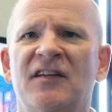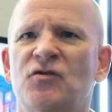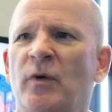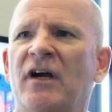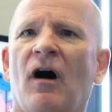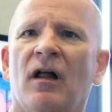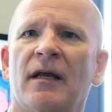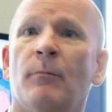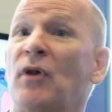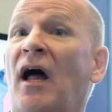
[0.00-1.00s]
we call
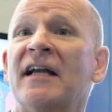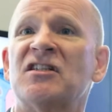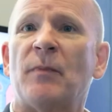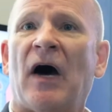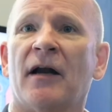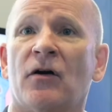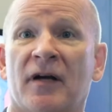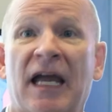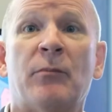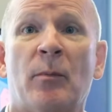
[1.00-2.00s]
it a blind spot or
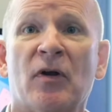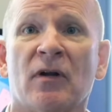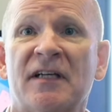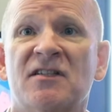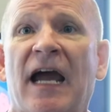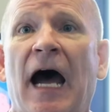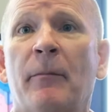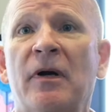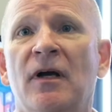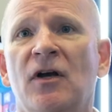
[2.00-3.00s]
a capabilities
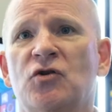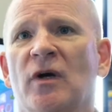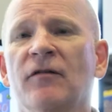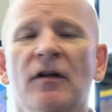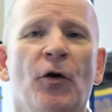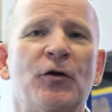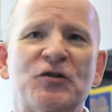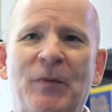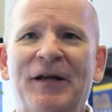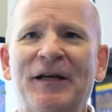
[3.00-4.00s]
gap. So even though they're
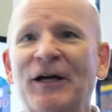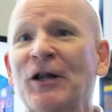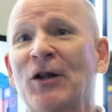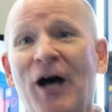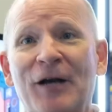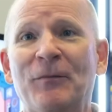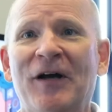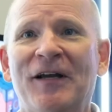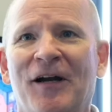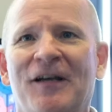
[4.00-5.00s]
spending a lot of
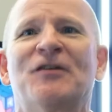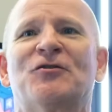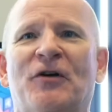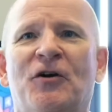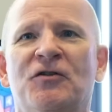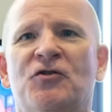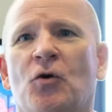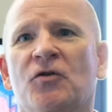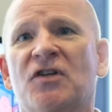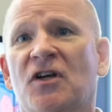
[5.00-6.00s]
money on industry
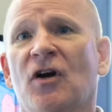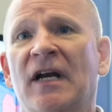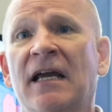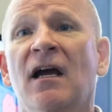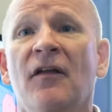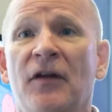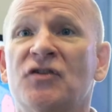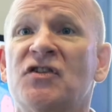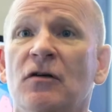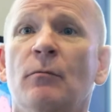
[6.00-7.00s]
control security,
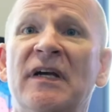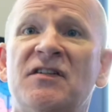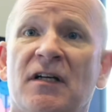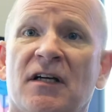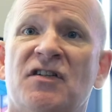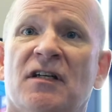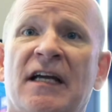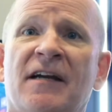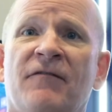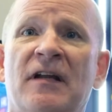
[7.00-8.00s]
they're still missing a
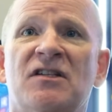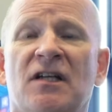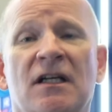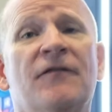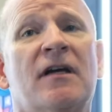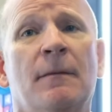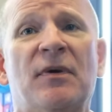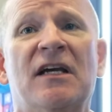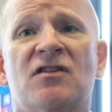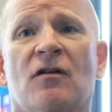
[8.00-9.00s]

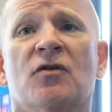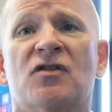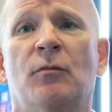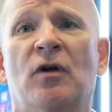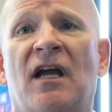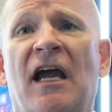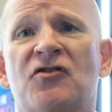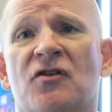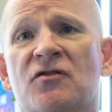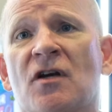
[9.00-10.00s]
significant piece of those
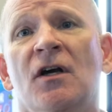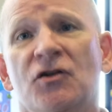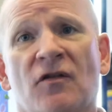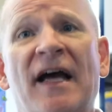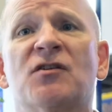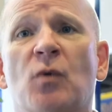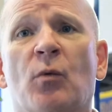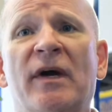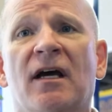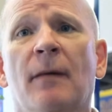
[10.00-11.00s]
communications. So that's where
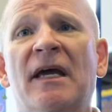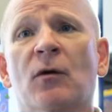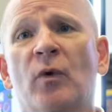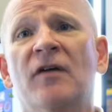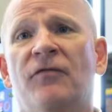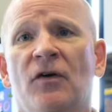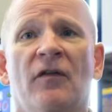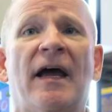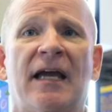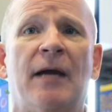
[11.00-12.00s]
we come in. We
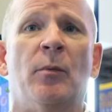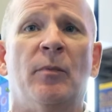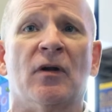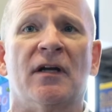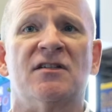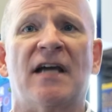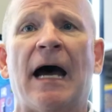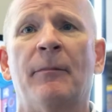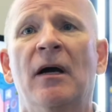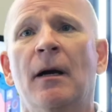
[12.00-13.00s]
fill that capabilities
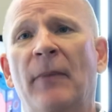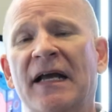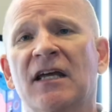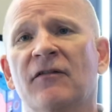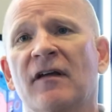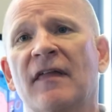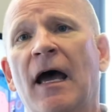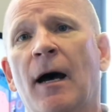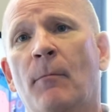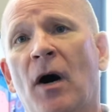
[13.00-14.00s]
gap by giving
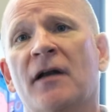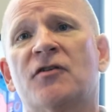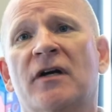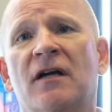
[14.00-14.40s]
them monitoring and